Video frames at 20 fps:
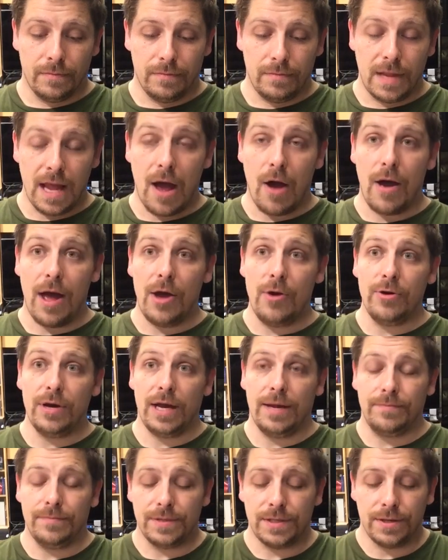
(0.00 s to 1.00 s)
Now I own it,
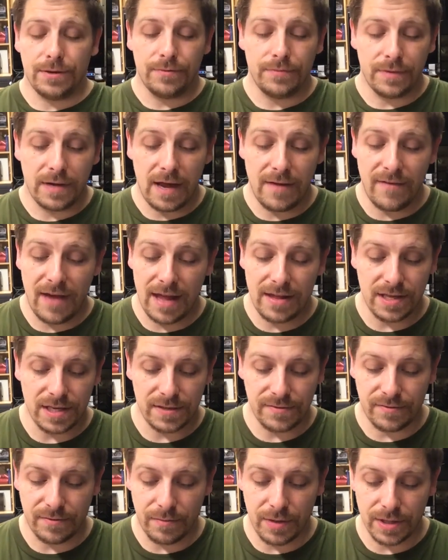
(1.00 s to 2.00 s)
so, and I've had this
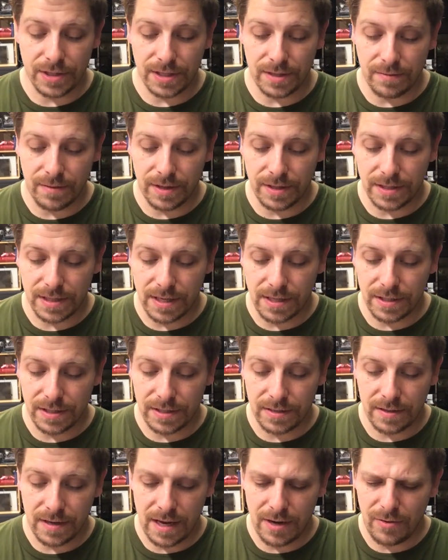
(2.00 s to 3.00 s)
for months and months,
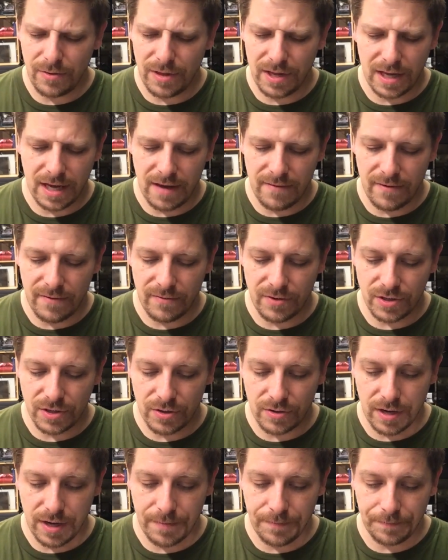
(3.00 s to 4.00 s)
I don't think I've ever
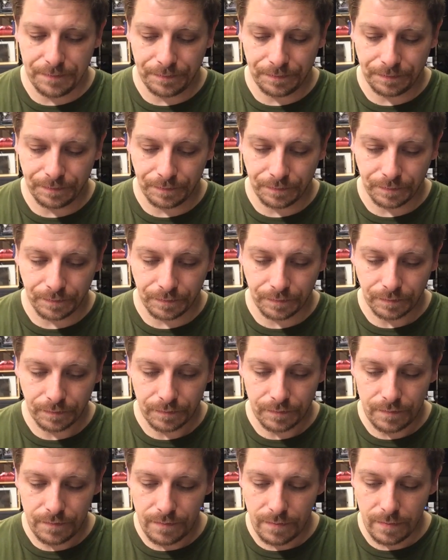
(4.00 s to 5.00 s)
shown
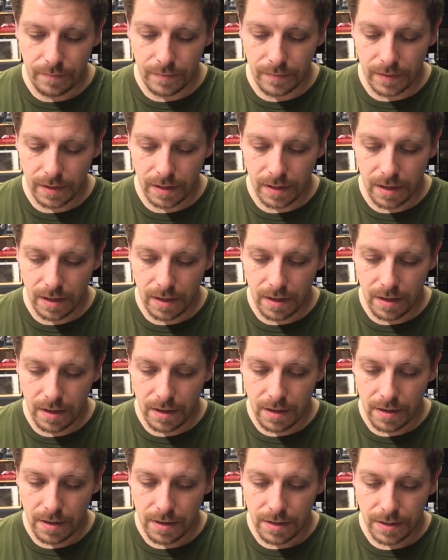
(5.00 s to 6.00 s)
it.
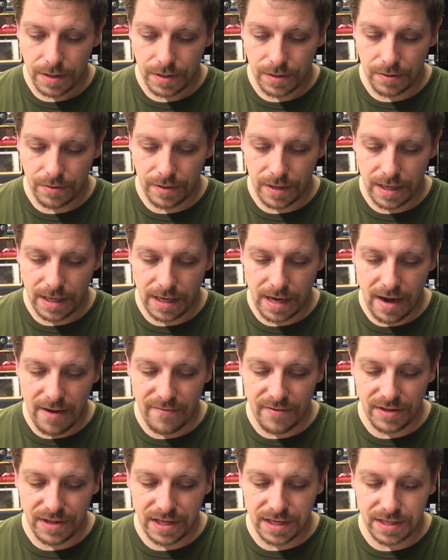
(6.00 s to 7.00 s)
So, and
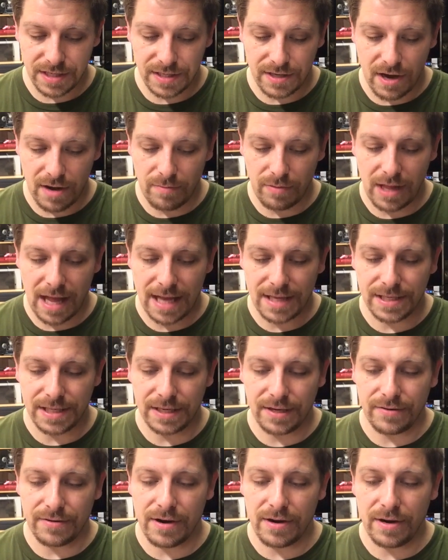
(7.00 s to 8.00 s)
everything's got
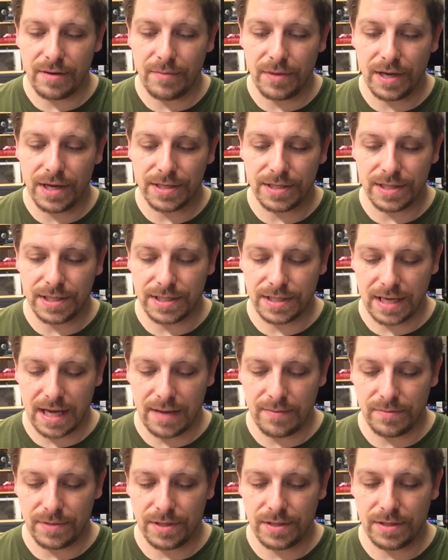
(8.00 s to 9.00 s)
plastic around it because this
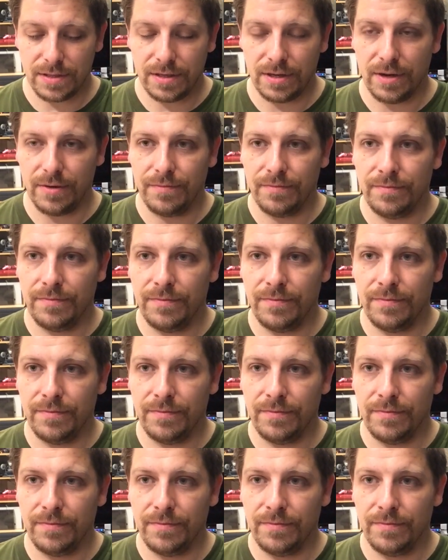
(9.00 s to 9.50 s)
game's, you know,